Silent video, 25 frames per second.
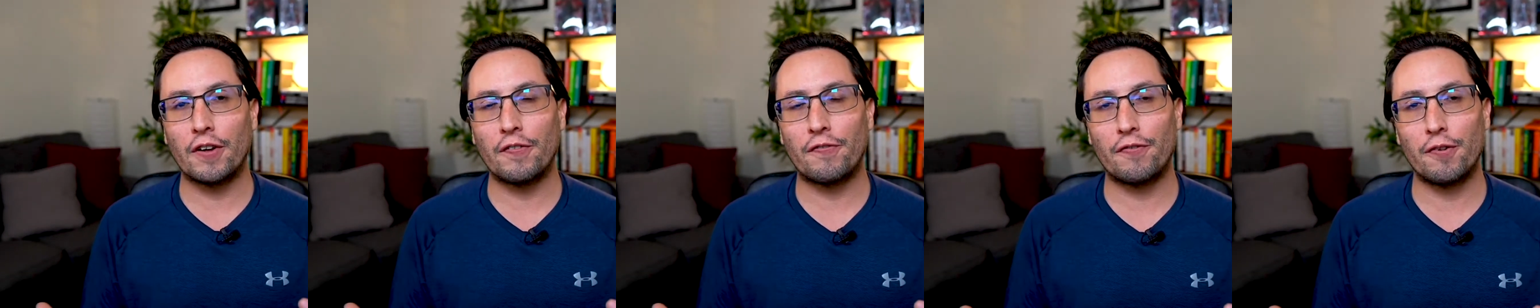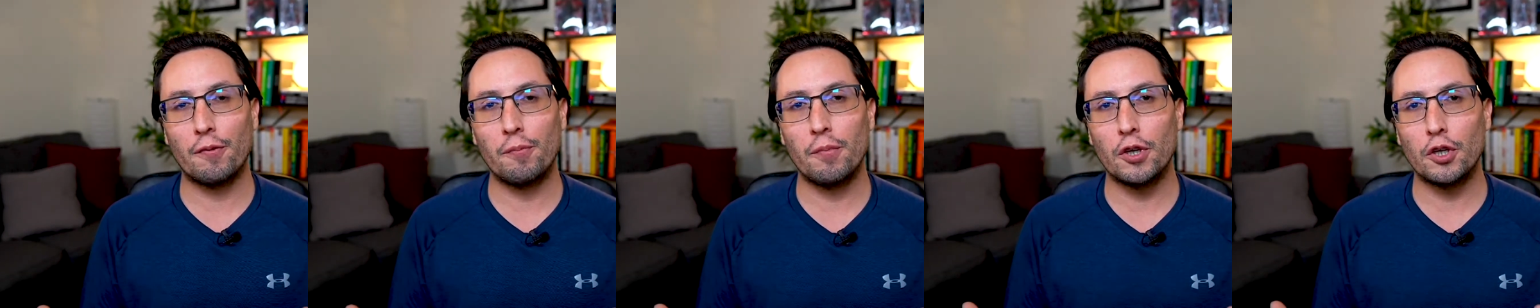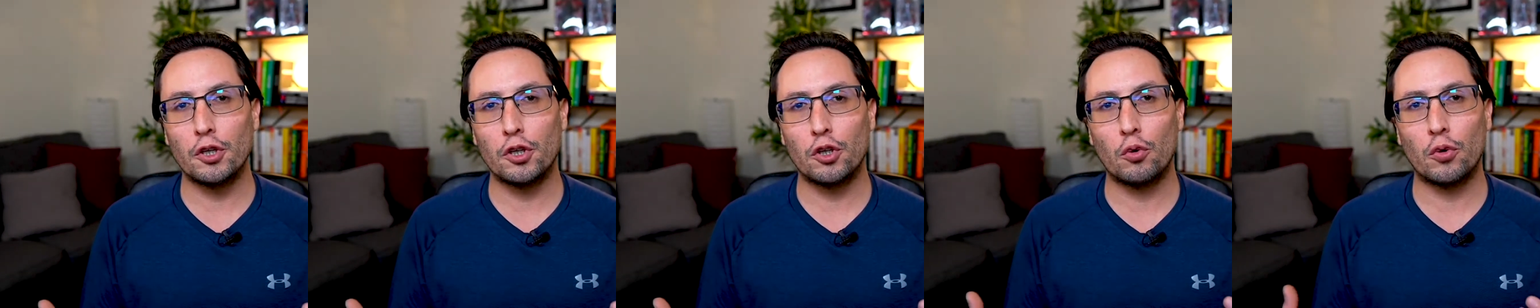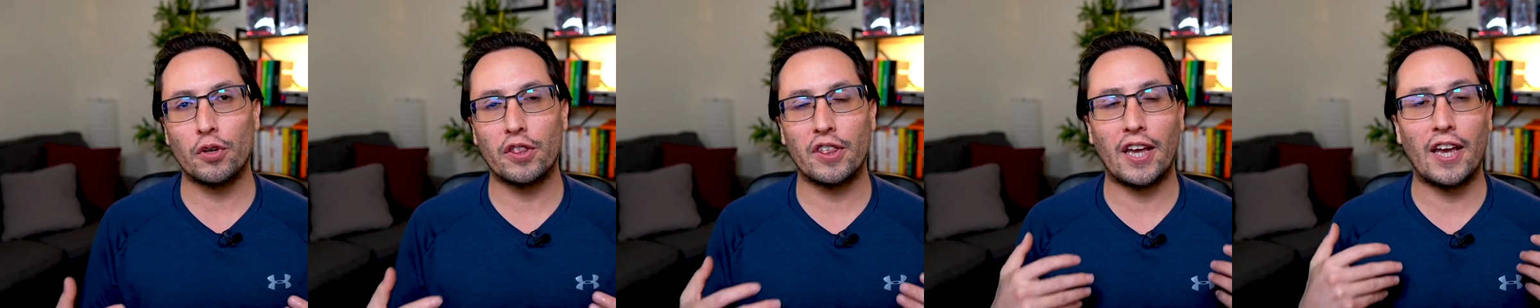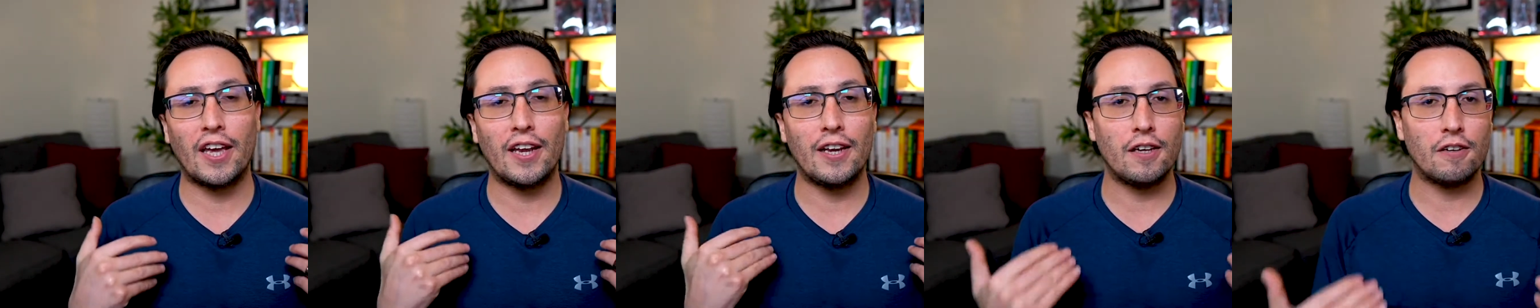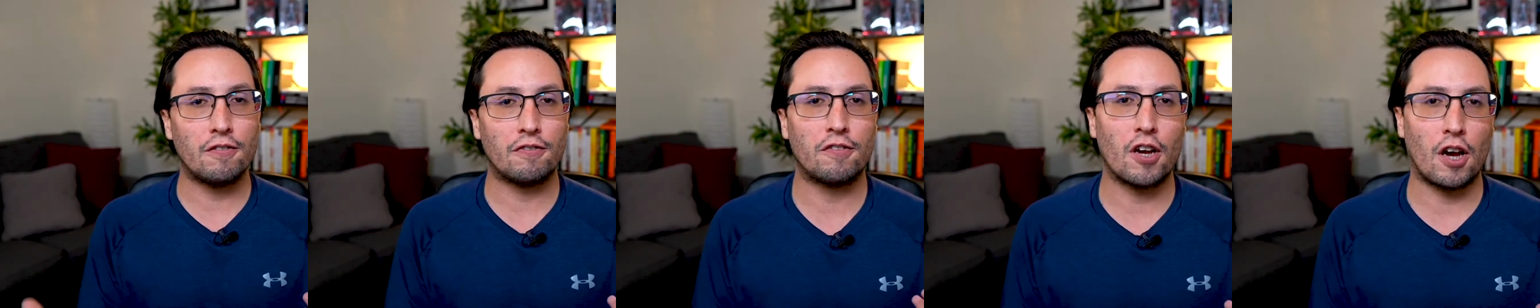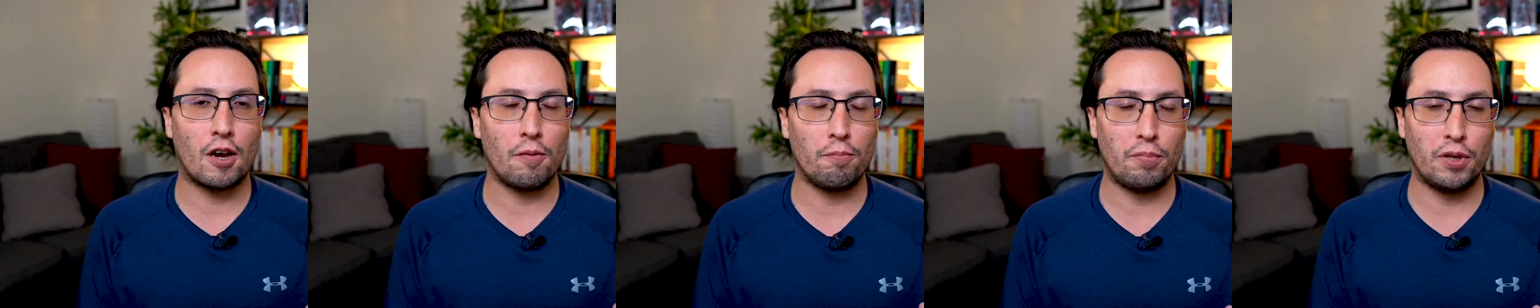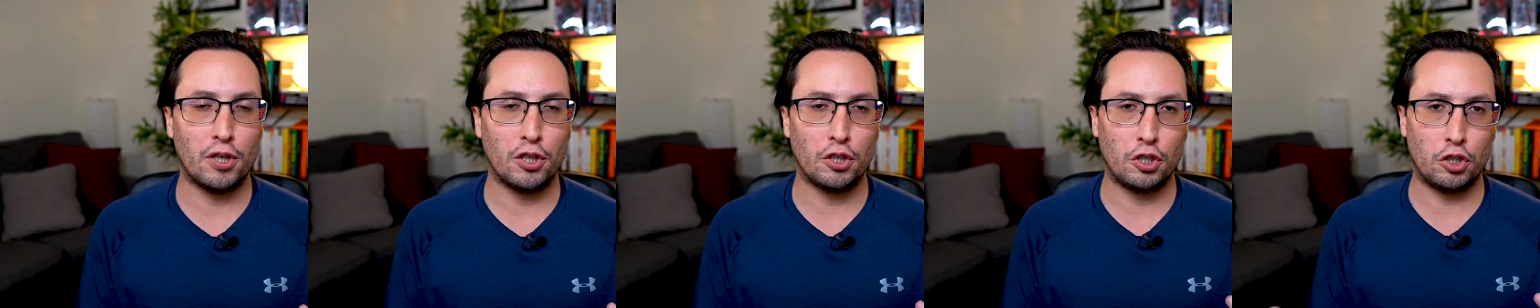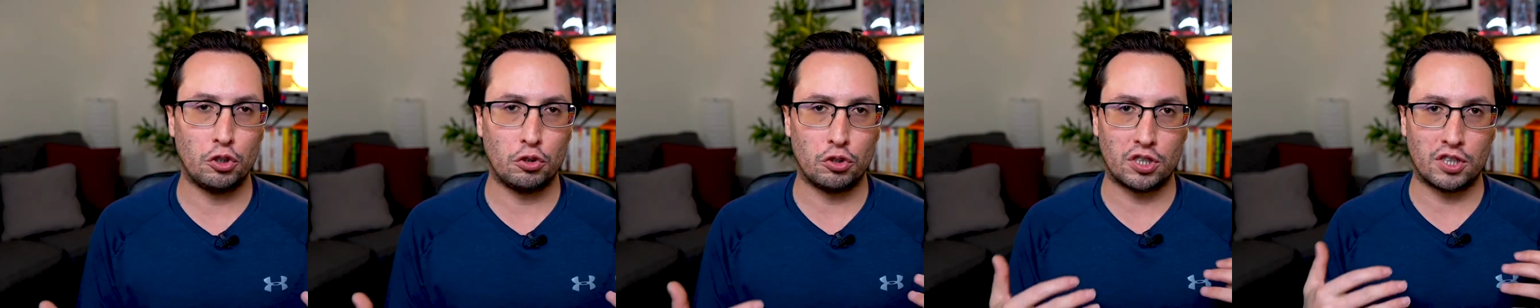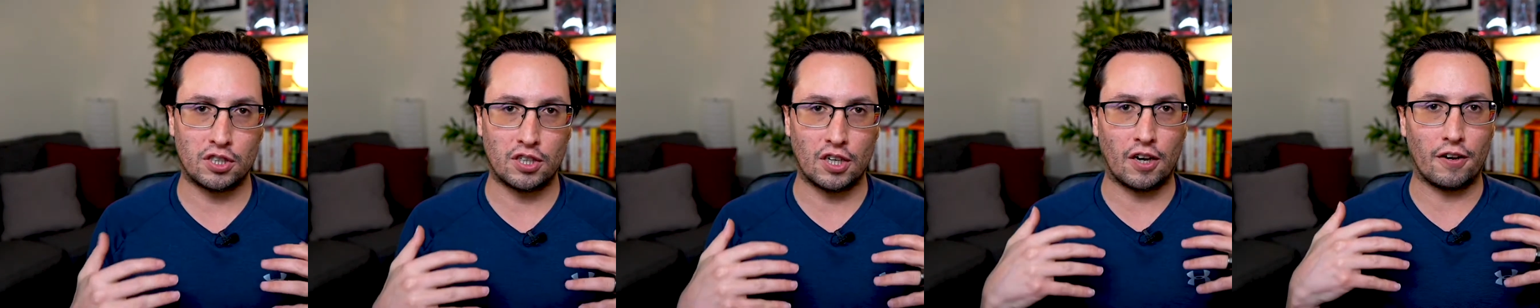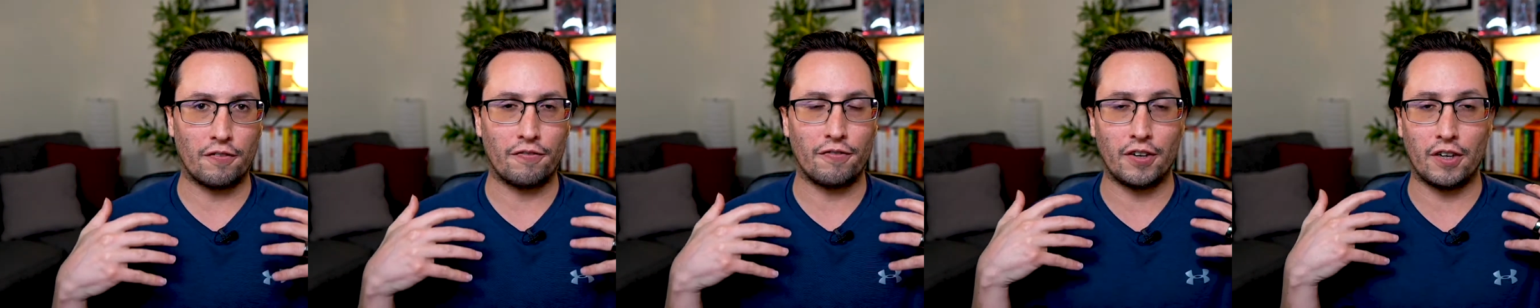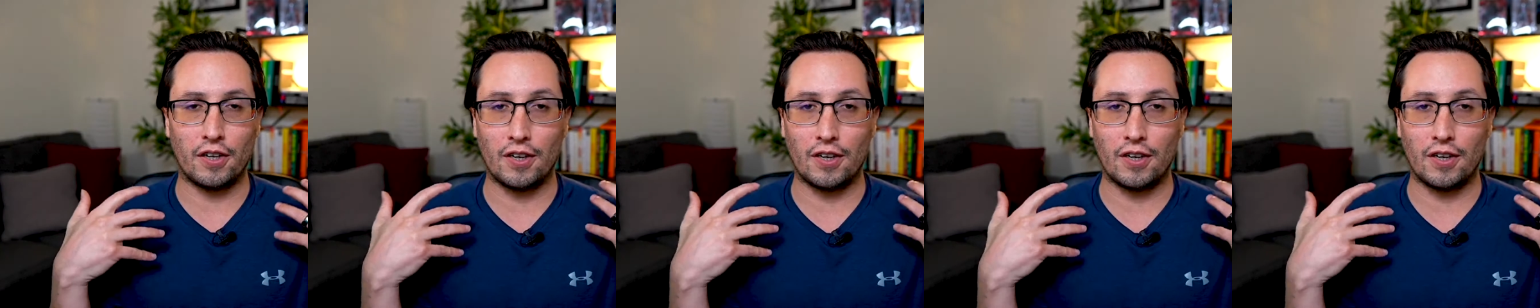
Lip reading: familiar with any of Tom Bilyeu's stuff